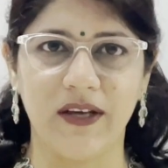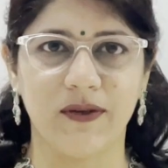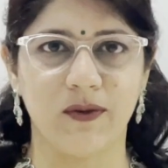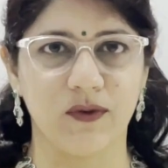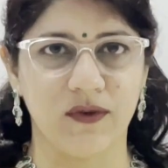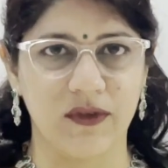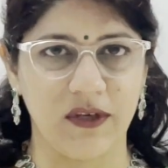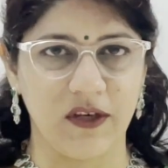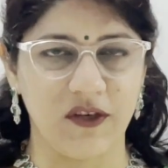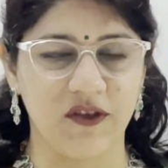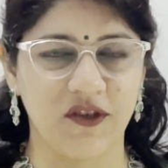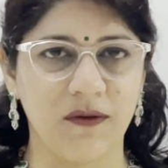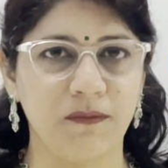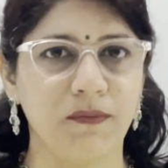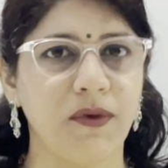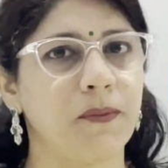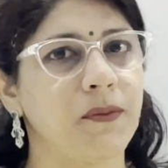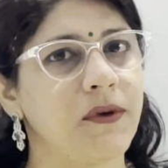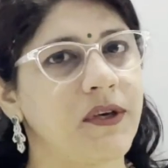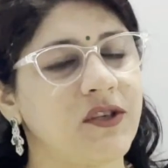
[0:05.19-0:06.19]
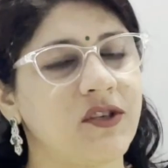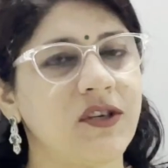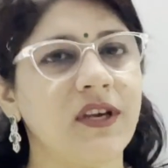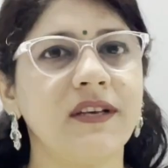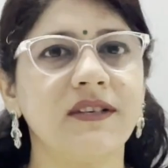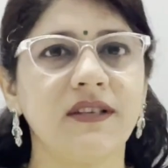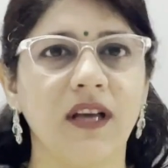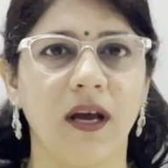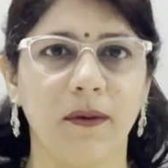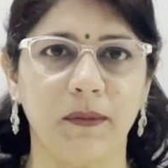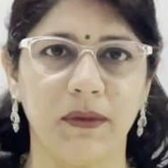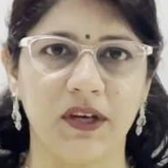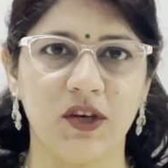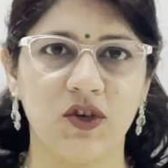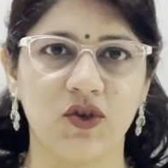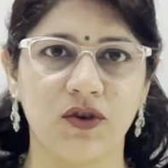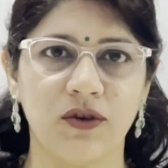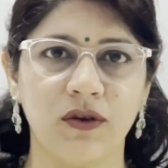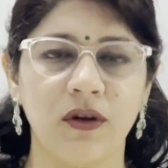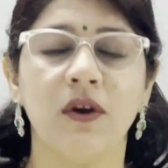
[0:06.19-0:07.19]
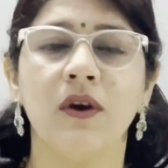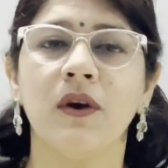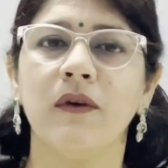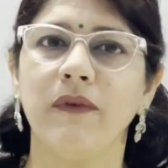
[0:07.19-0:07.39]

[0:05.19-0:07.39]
Association Preparatory Examination